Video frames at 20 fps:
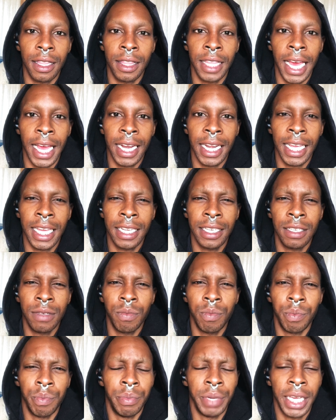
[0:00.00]
that it
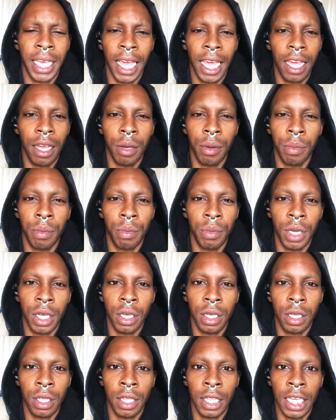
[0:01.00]
became
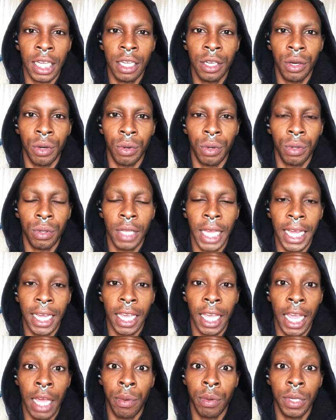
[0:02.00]
legal. Like
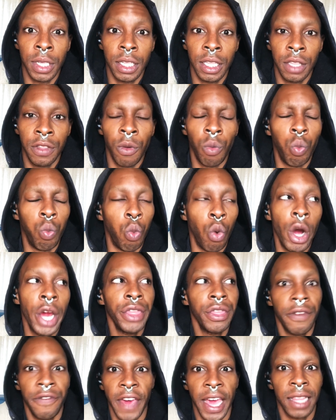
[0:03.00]
it was the one,
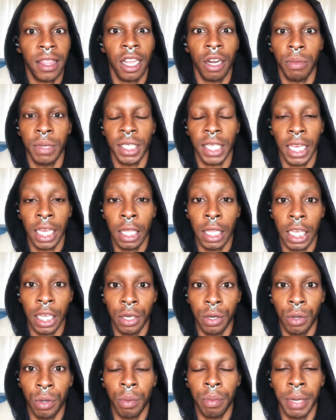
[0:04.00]
the fact that it was
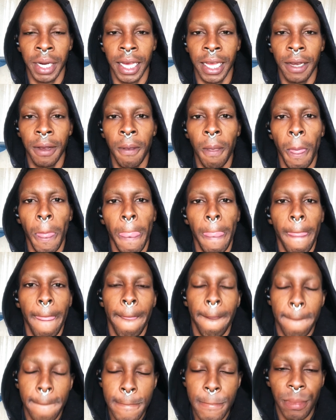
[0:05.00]
illegal, but
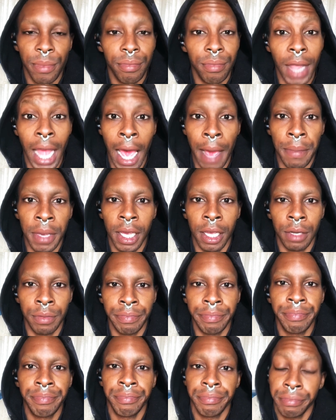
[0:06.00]
I mean,
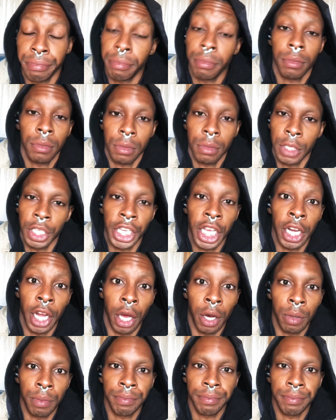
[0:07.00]
you know,